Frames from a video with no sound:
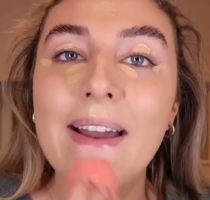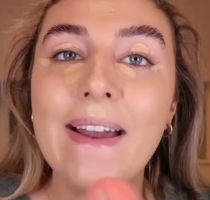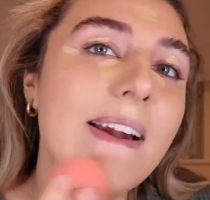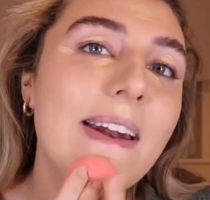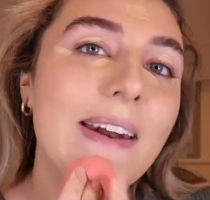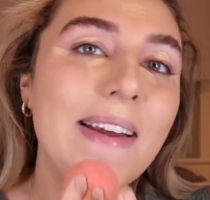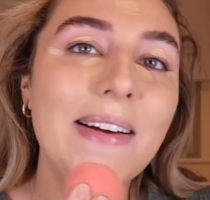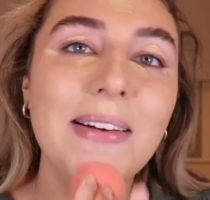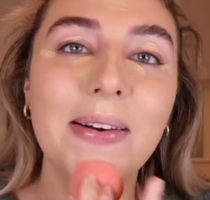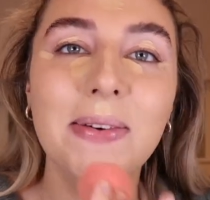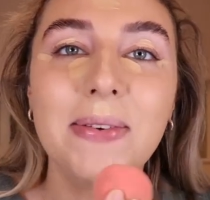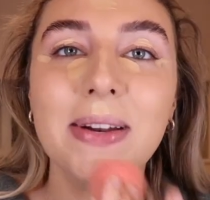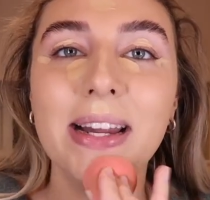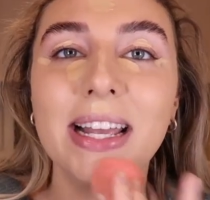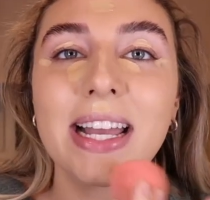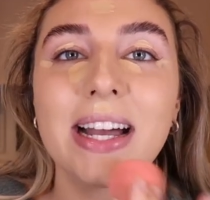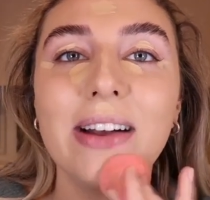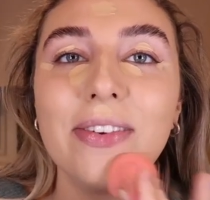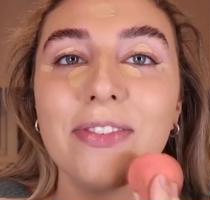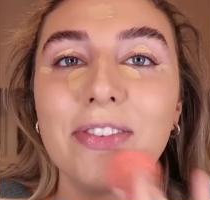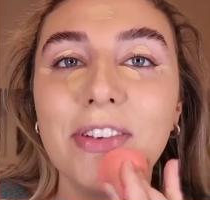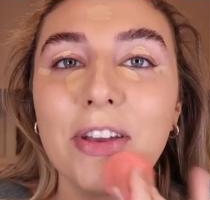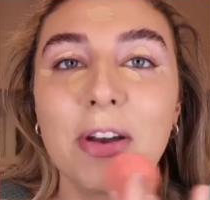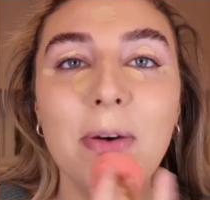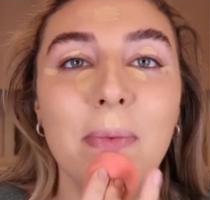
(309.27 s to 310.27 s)
Normally I
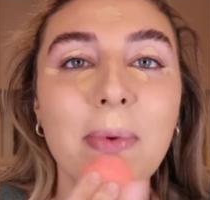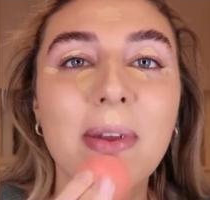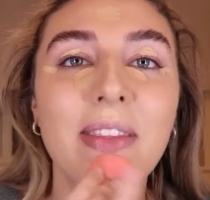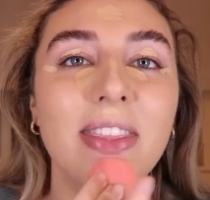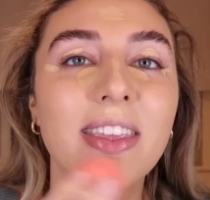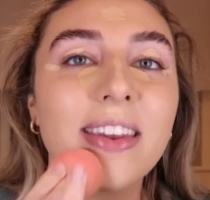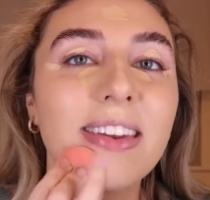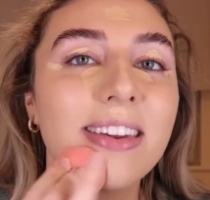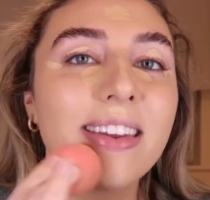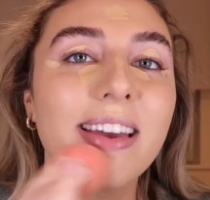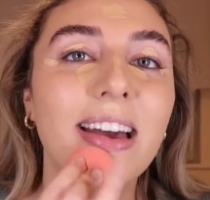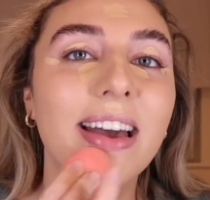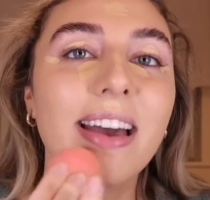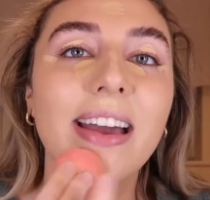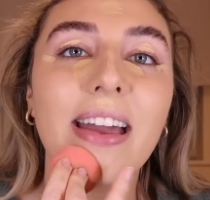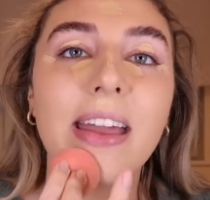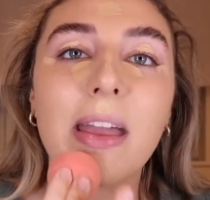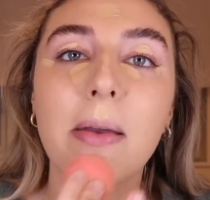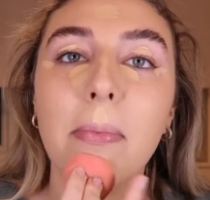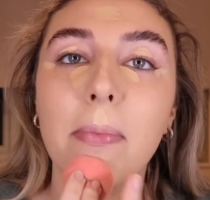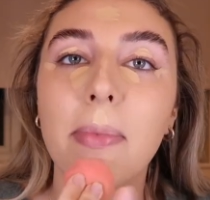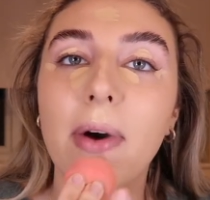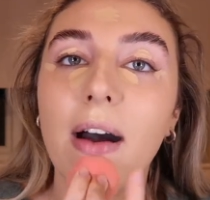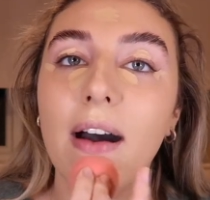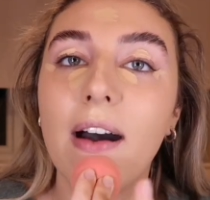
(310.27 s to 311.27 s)
film in the day,
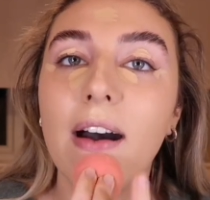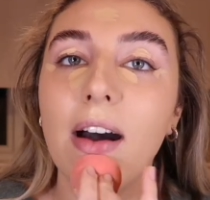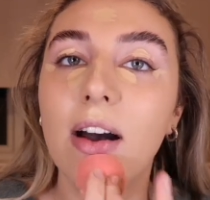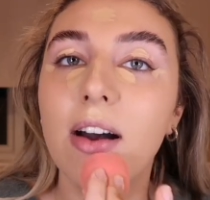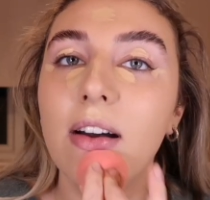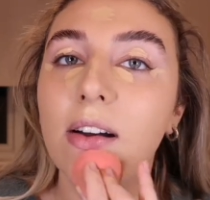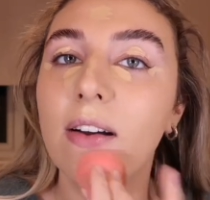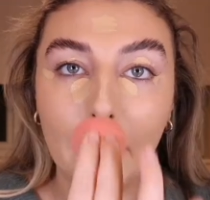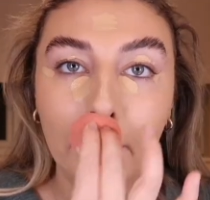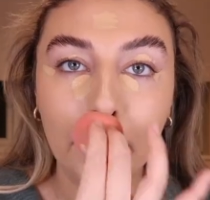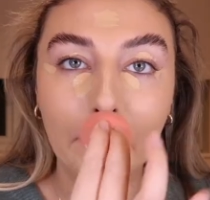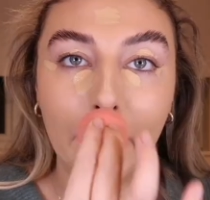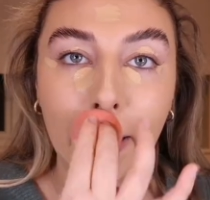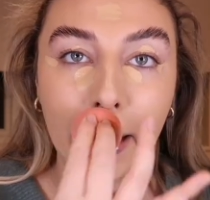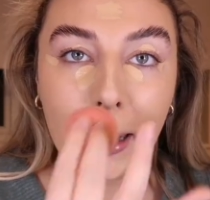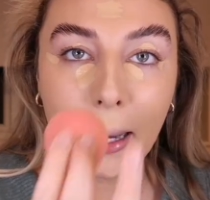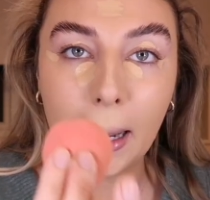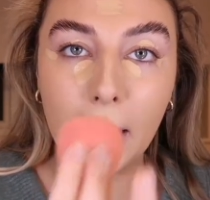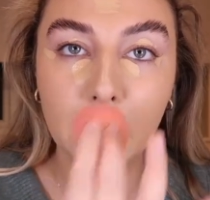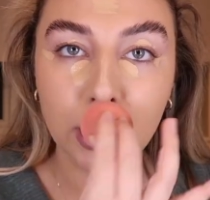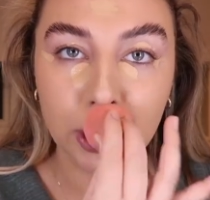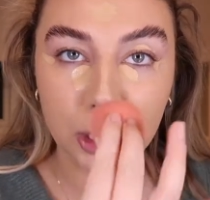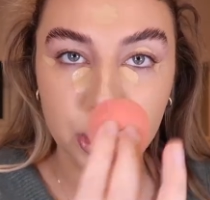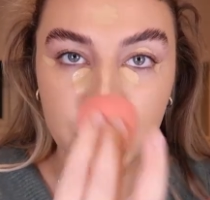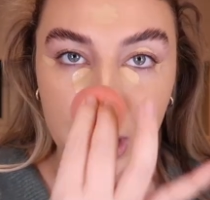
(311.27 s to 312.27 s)
but we
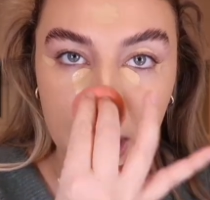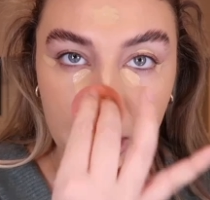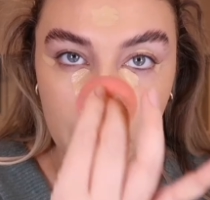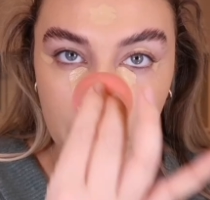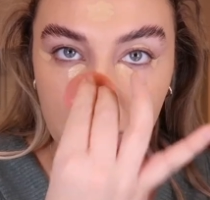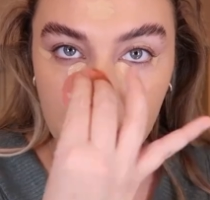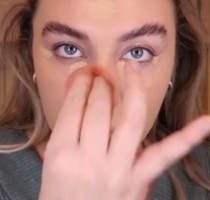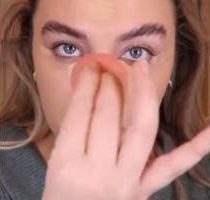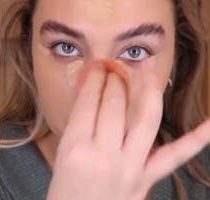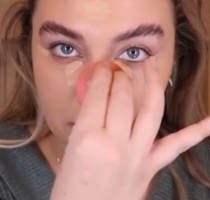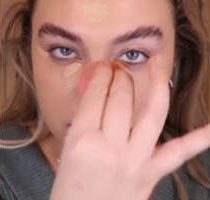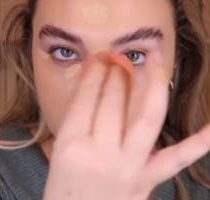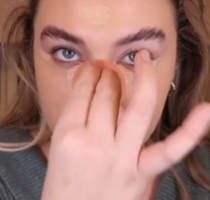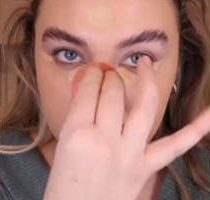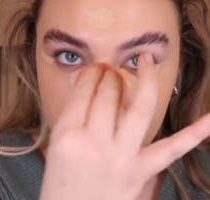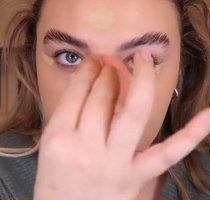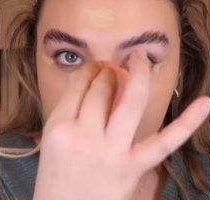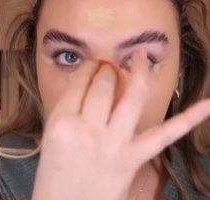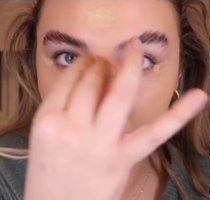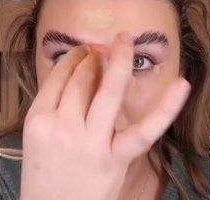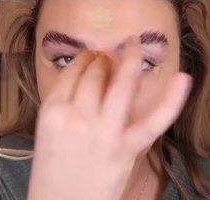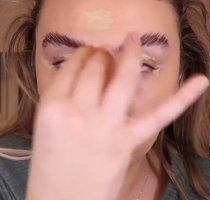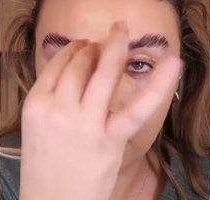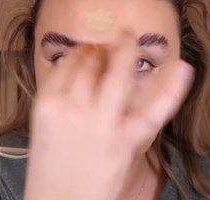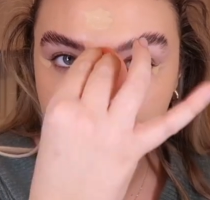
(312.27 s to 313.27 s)
shall
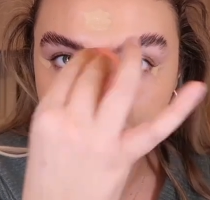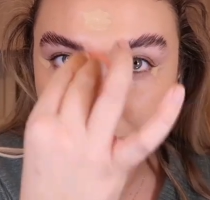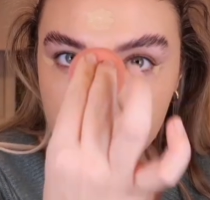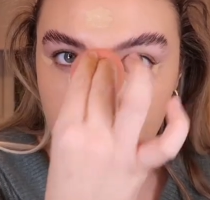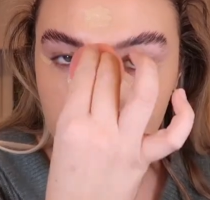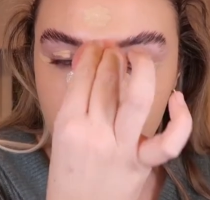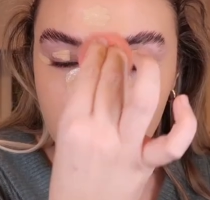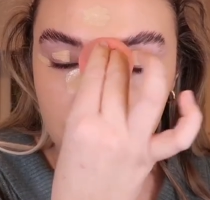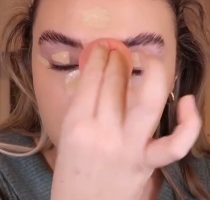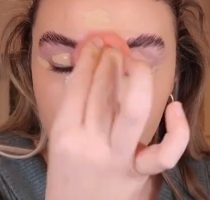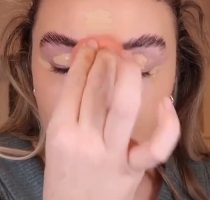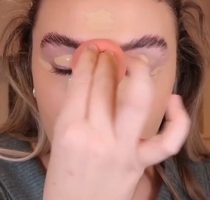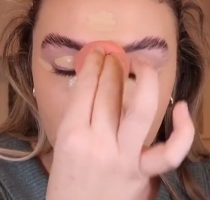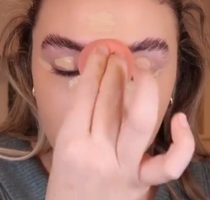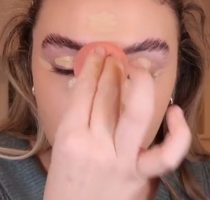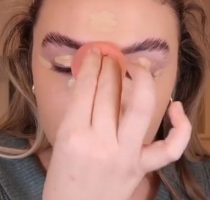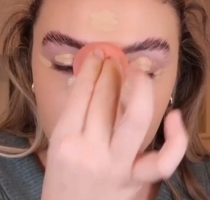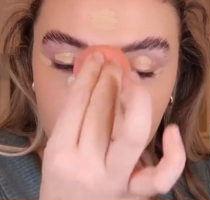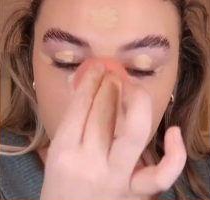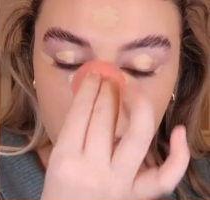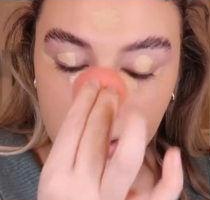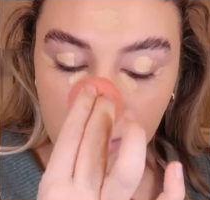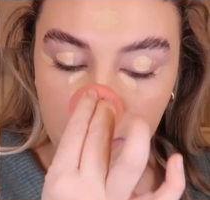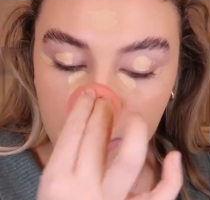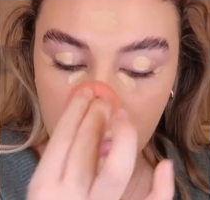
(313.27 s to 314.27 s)
see. So I'm just going
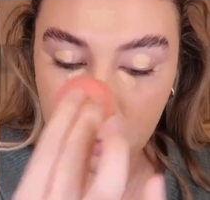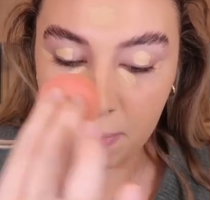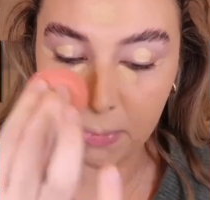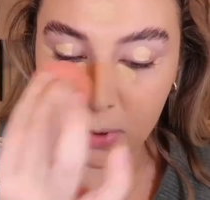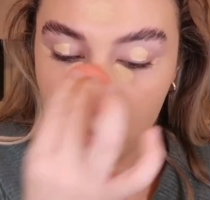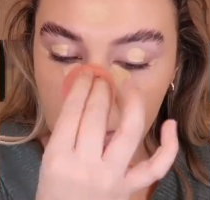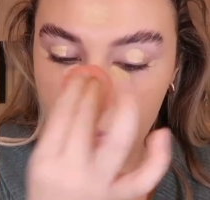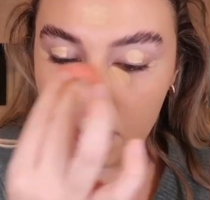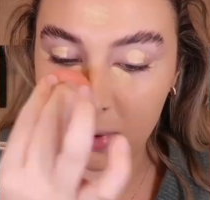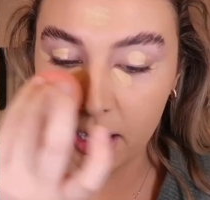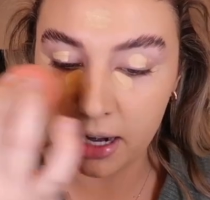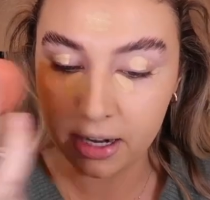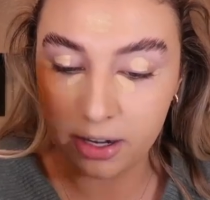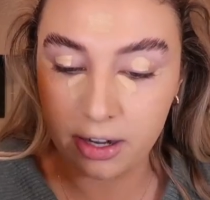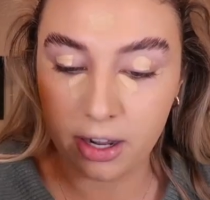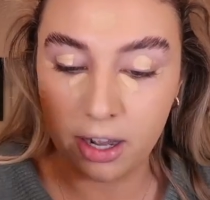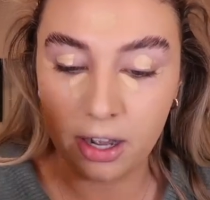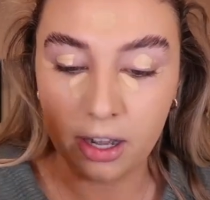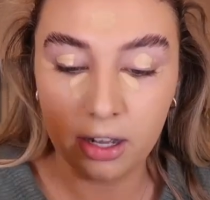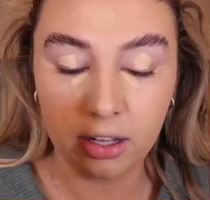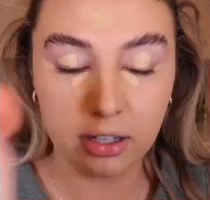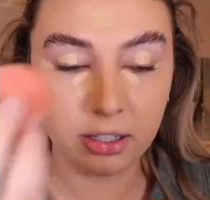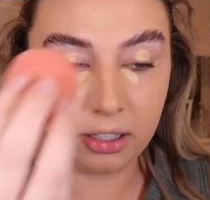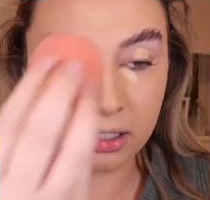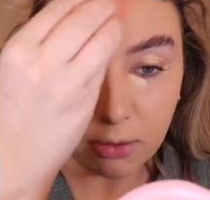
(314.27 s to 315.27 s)
straight with my beauty
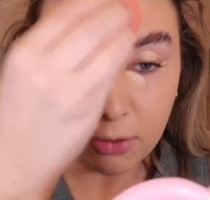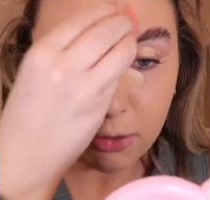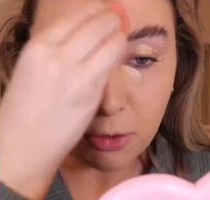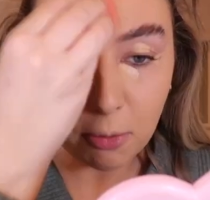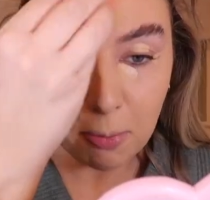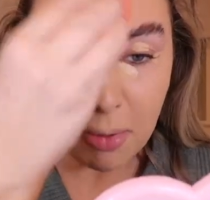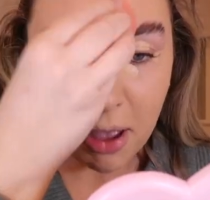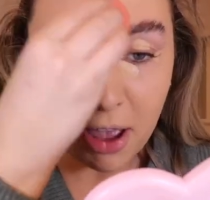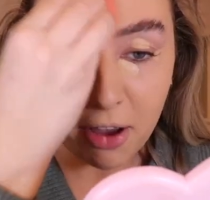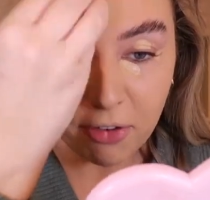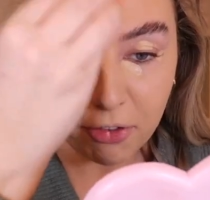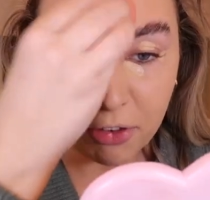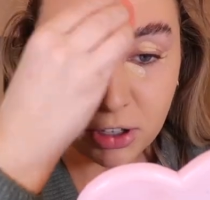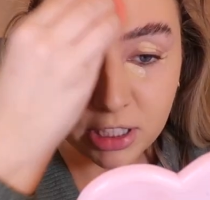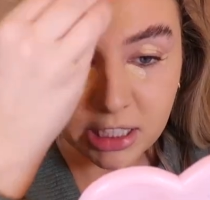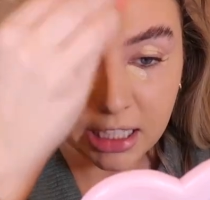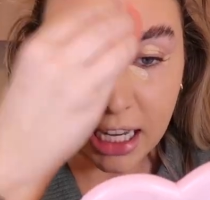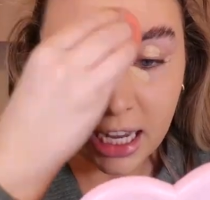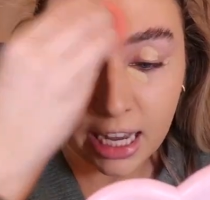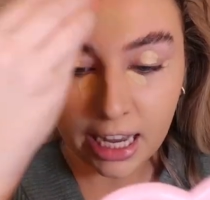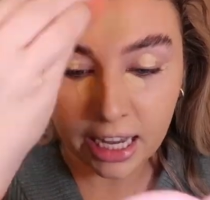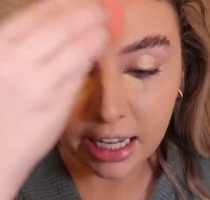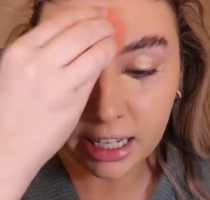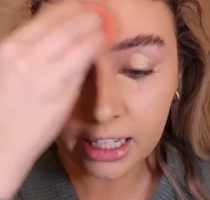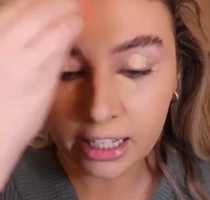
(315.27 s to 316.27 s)
blender for my
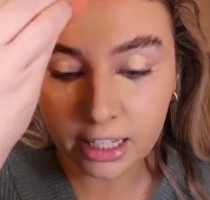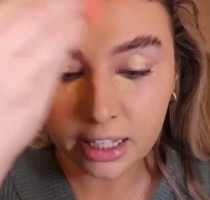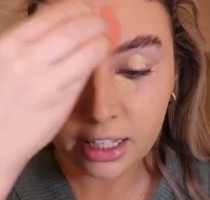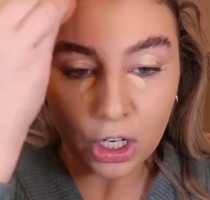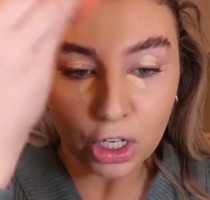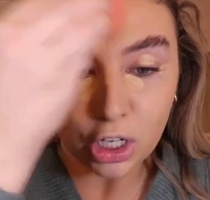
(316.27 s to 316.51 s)
everyday.